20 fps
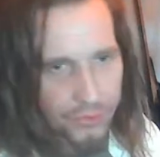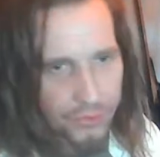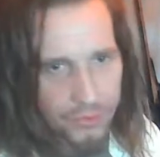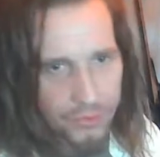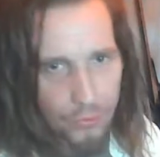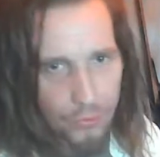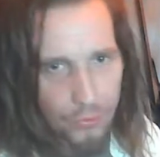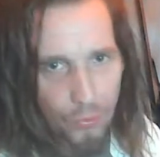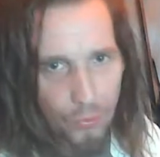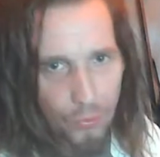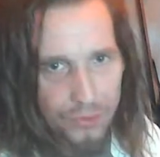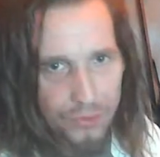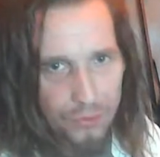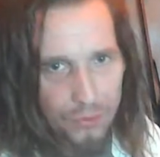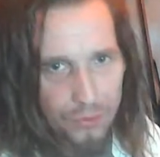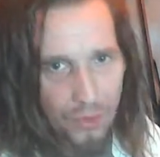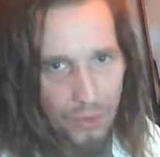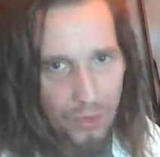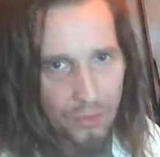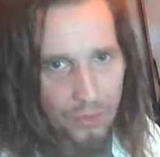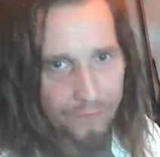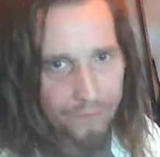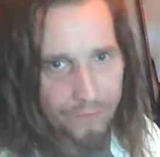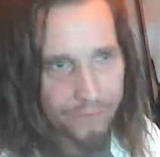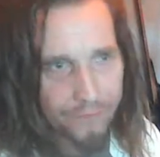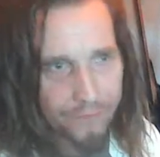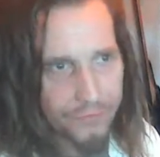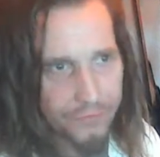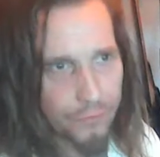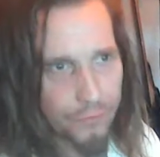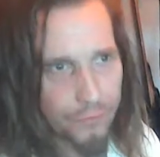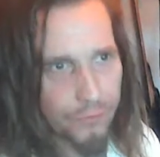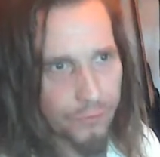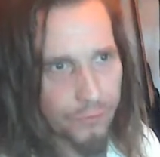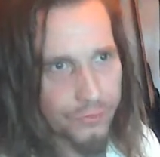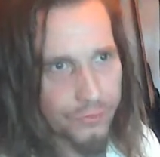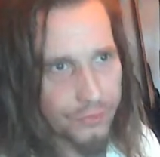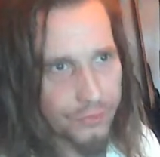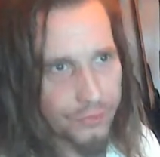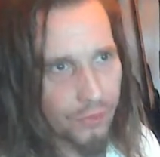what you love. Do what
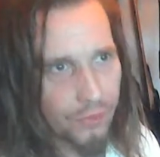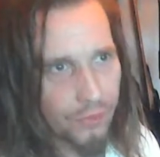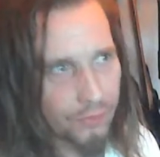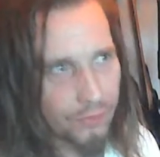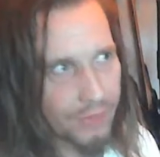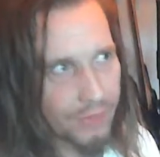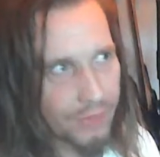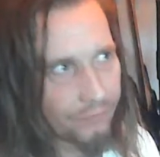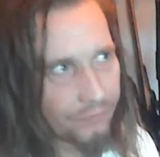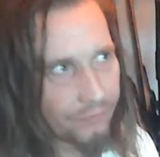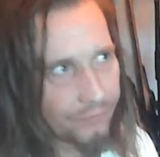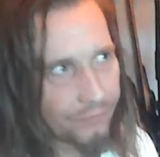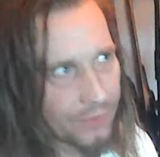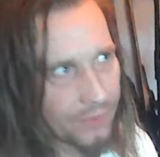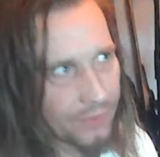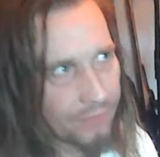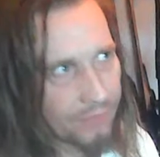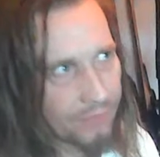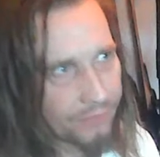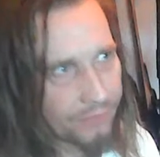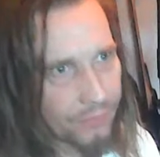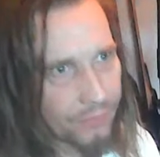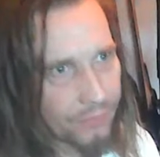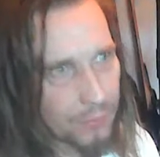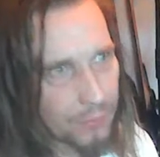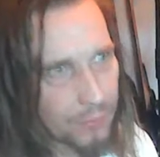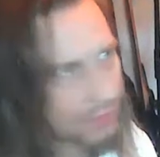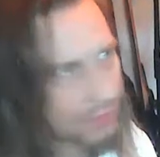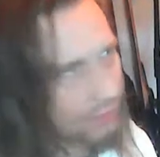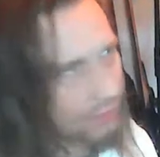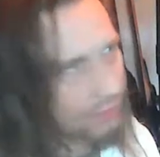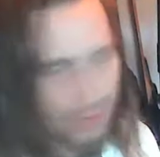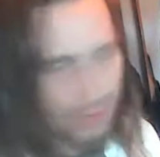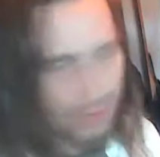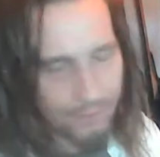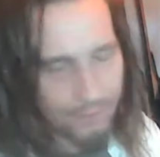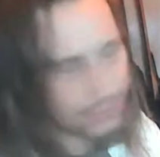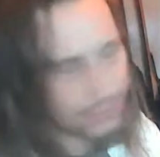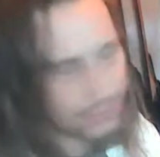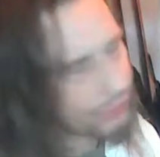live to your passion. Life
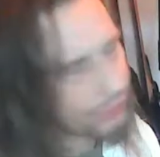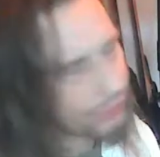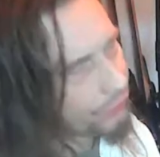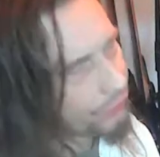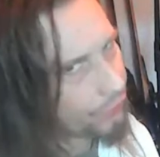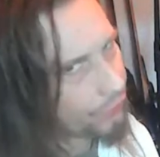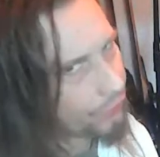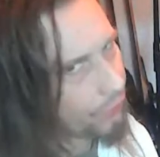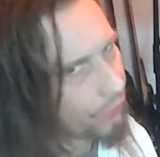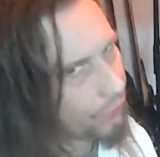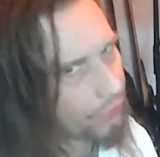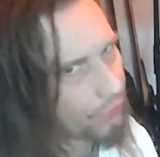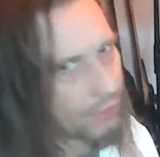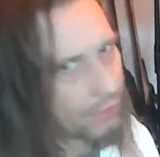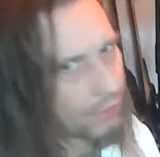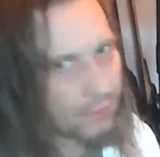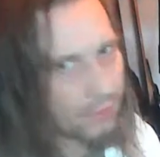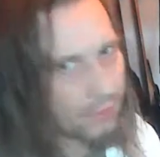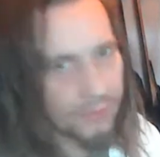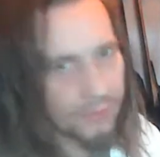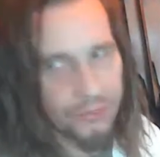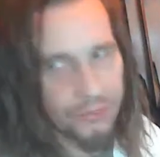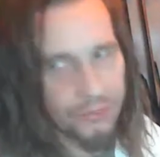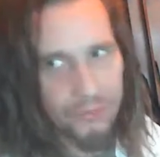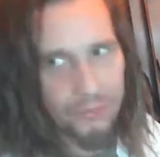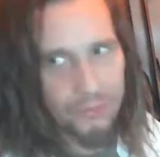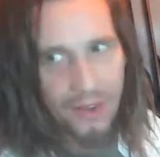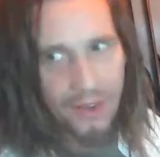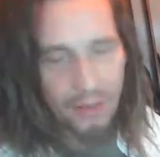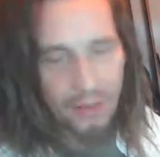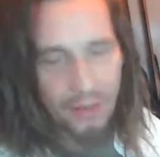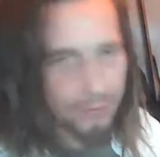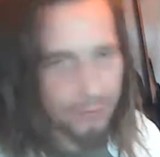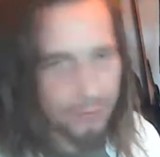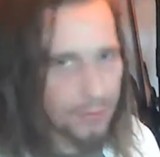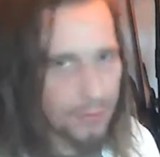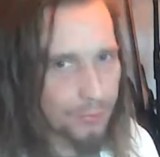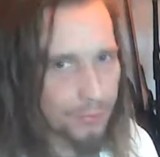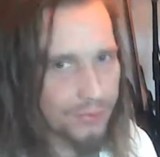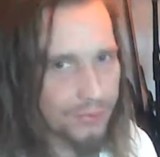is too short to let other
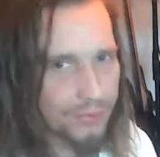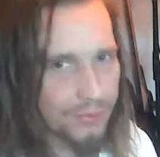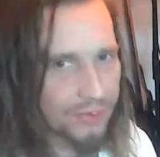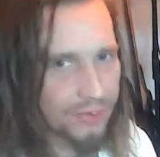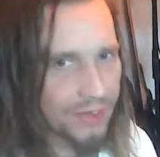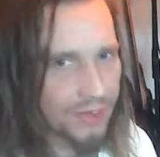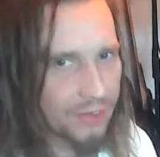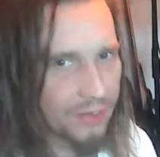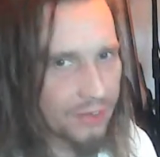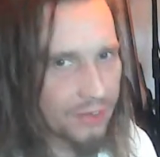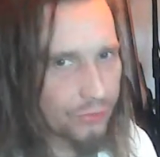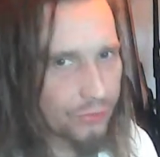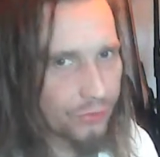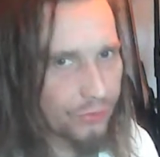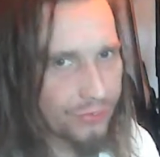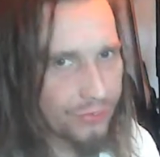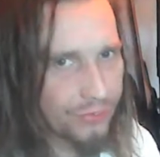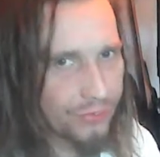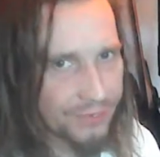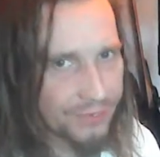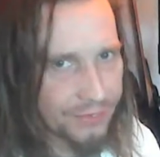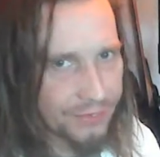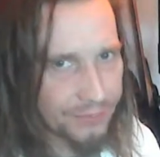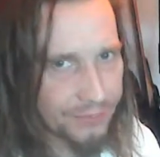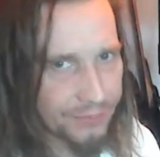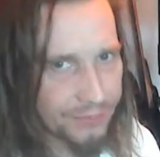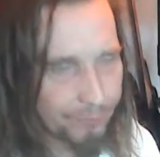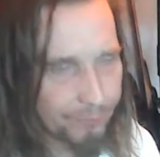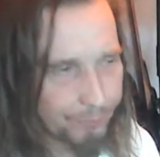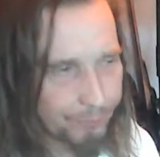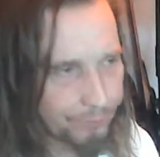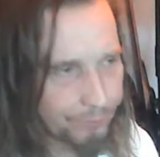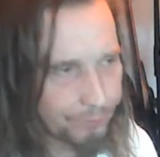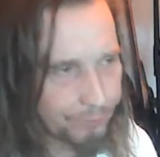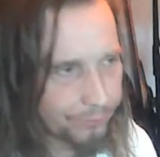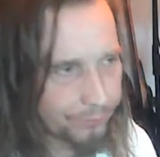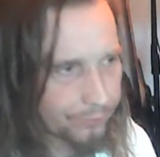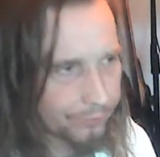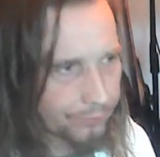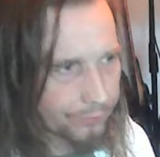people dictate your choices,
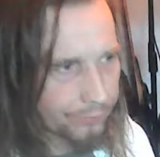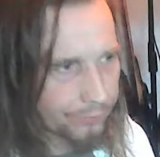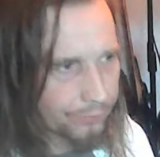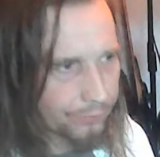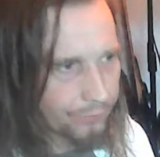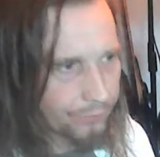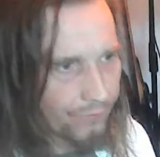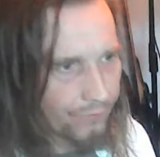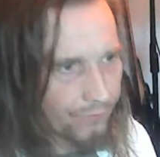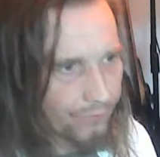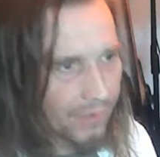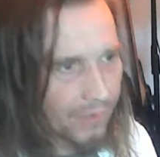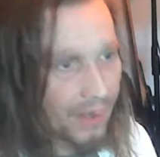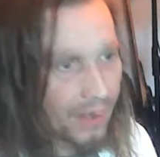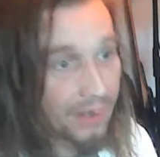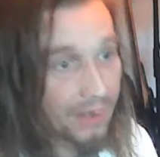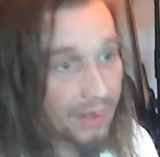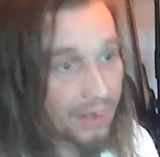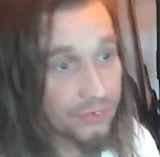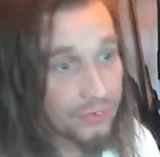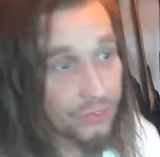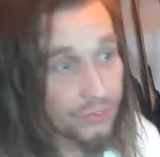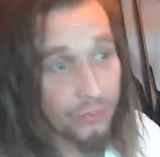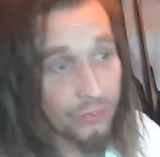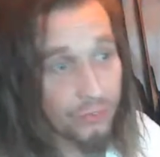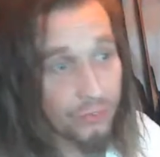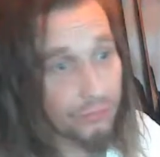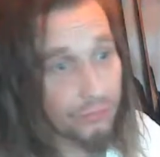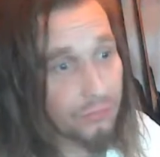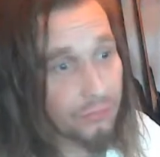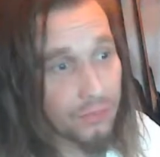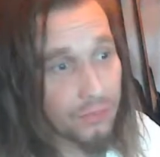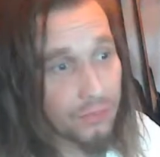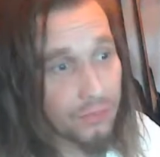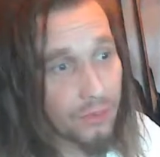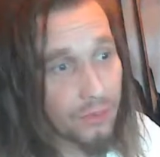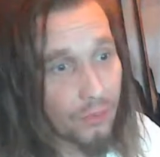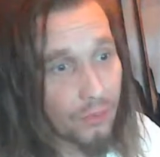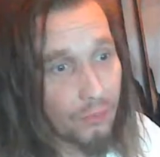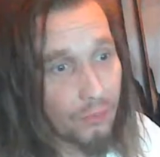and to
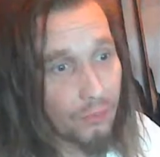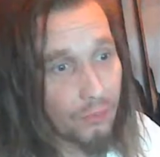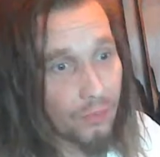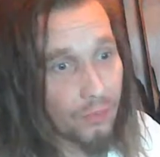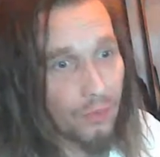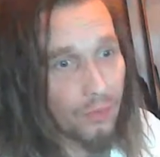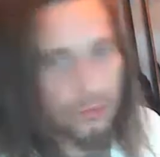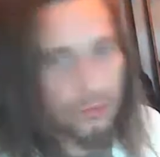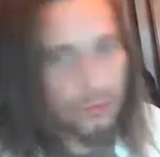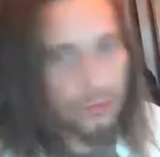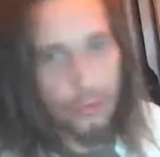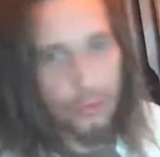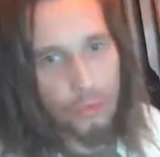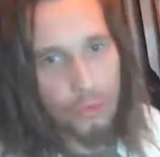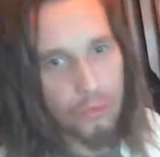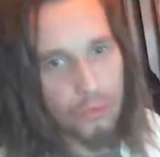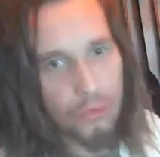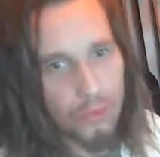not